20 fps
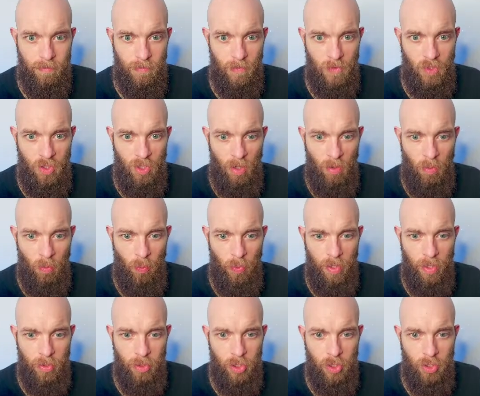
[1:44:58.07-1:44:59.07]
So
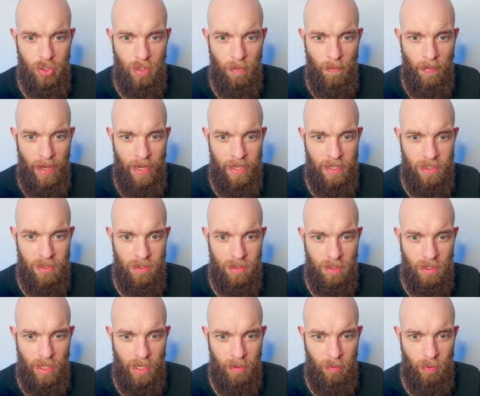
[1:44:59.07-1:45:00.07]
we'll use the base,
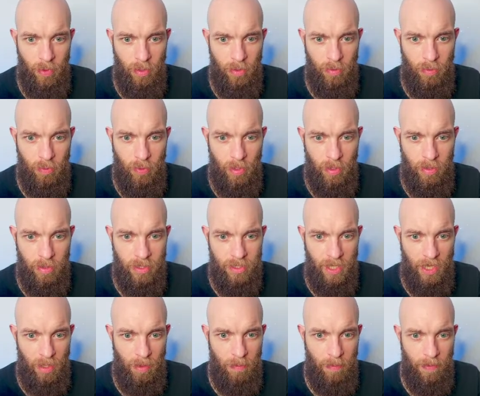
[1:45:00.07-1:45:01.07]
like we'll
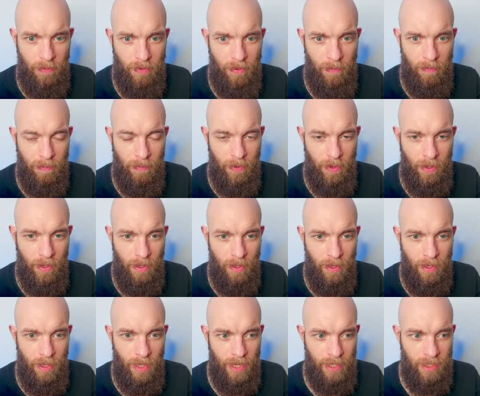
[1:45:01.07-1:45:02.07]
set up the
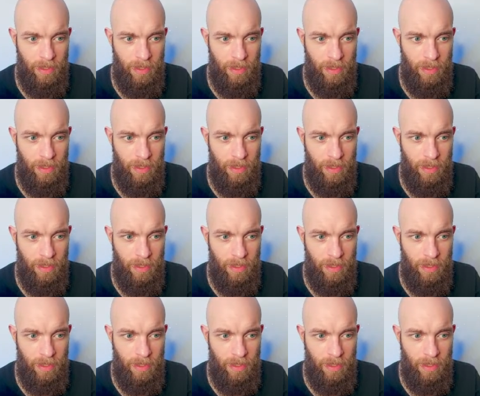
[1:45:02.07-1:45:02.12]
like